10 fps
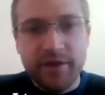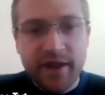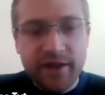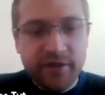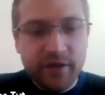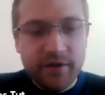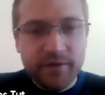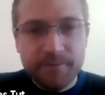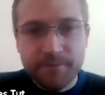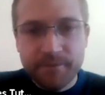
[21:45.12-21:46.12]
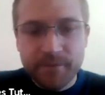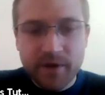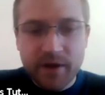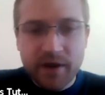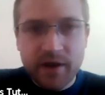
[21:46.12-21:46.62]
Desert,
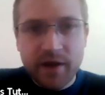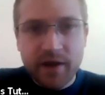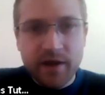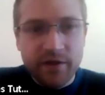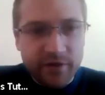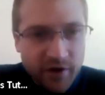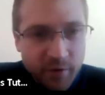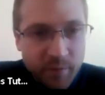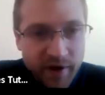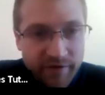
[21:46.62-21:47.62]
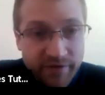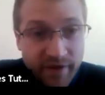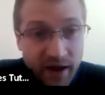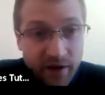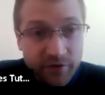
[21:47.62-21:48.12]
it's going to be
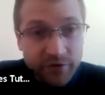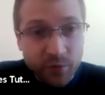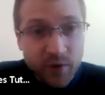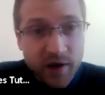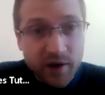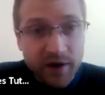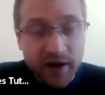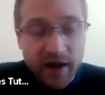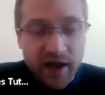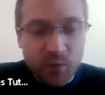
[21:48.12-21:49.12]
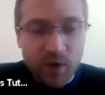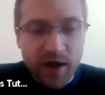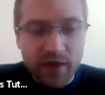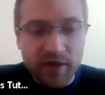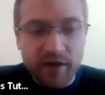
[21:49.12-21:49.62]
found, so we're looking at
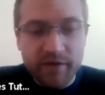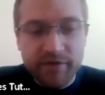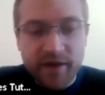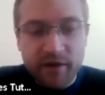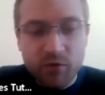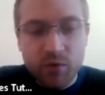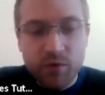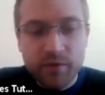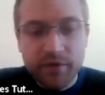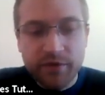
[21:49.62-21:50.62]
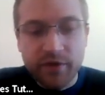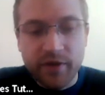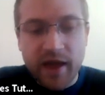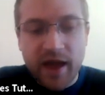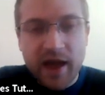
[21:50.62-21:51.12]
where the Ferrell, so
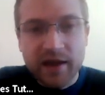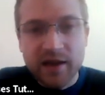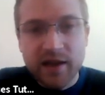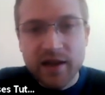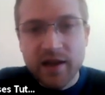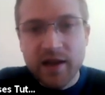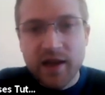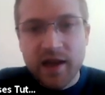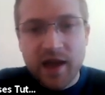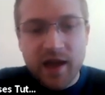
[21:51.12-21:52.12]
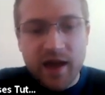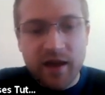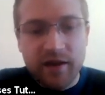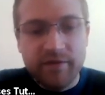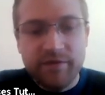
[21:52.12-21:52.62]
the Hadley
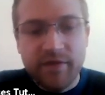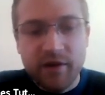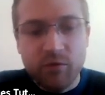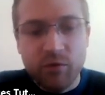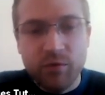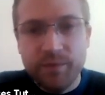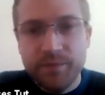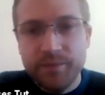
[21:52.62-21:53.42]
and Ferrell